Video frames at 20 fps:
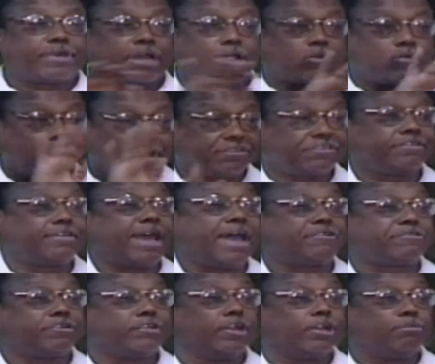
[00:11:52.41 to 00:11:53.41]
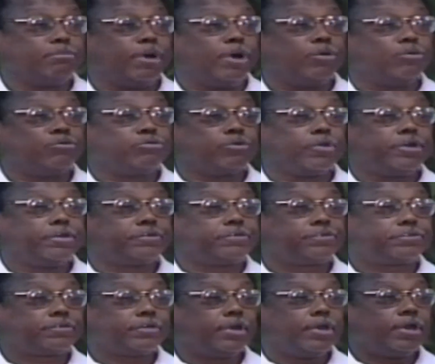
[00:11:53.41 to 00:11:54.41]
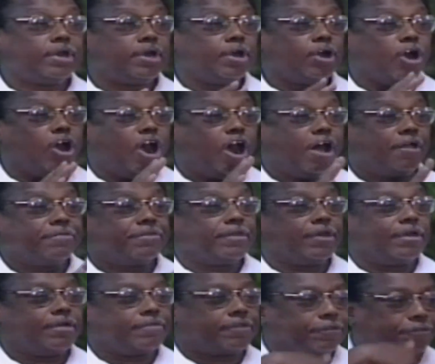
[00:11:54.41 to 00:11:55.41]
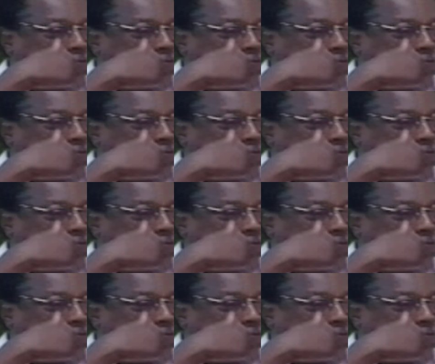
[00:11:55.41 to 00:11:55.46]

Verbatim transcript: across national boundaries on the